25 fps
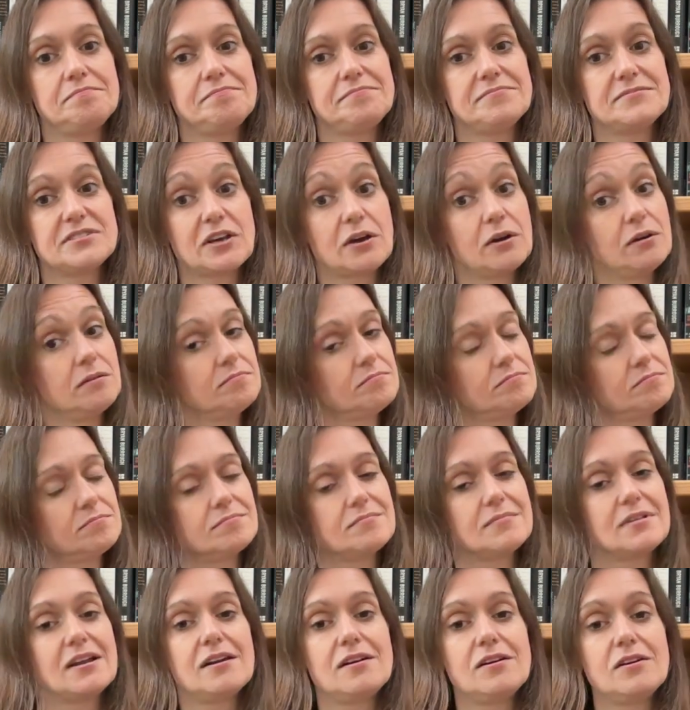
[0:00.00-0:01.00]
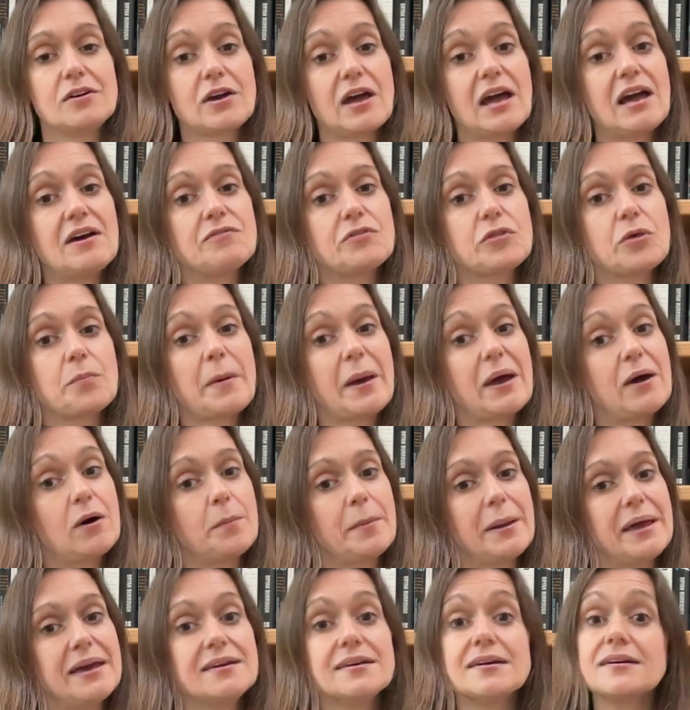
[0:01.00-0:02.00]
So look out for the pale
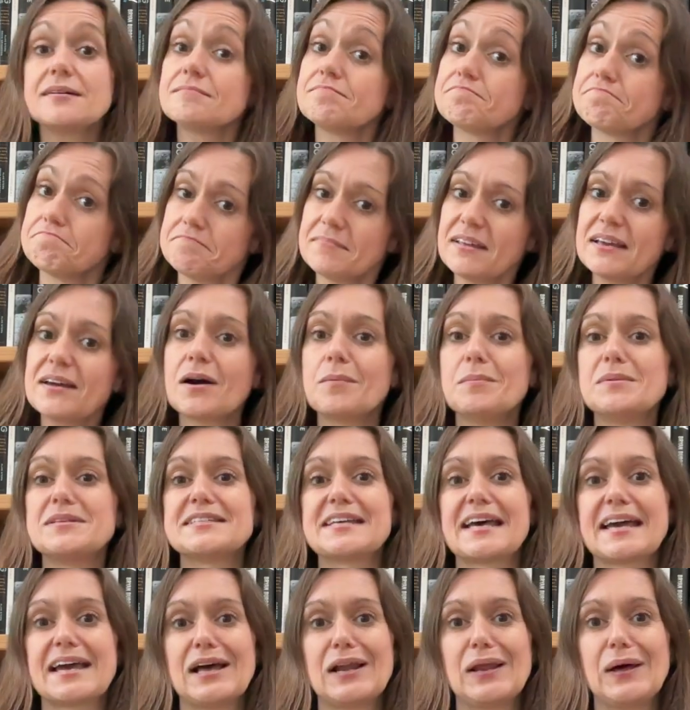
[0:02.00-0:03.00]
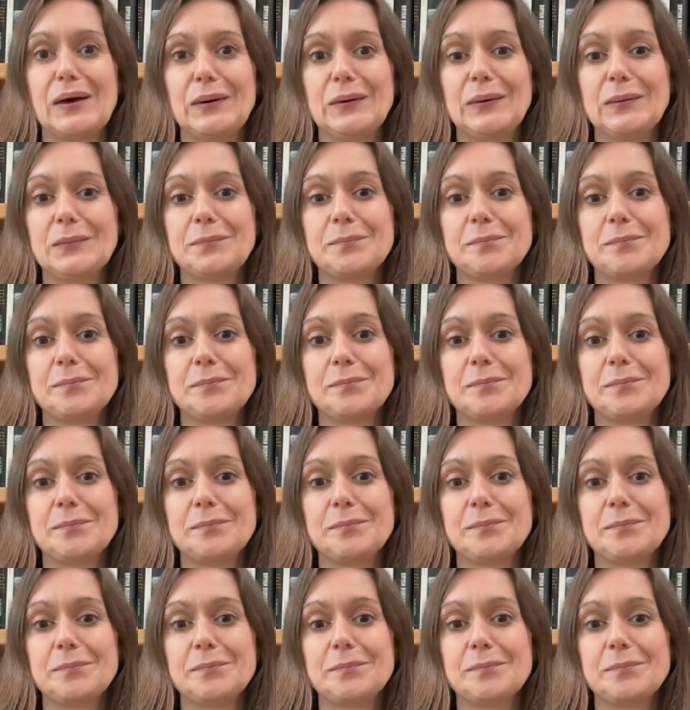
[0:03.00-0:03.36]
pink and come and say hello.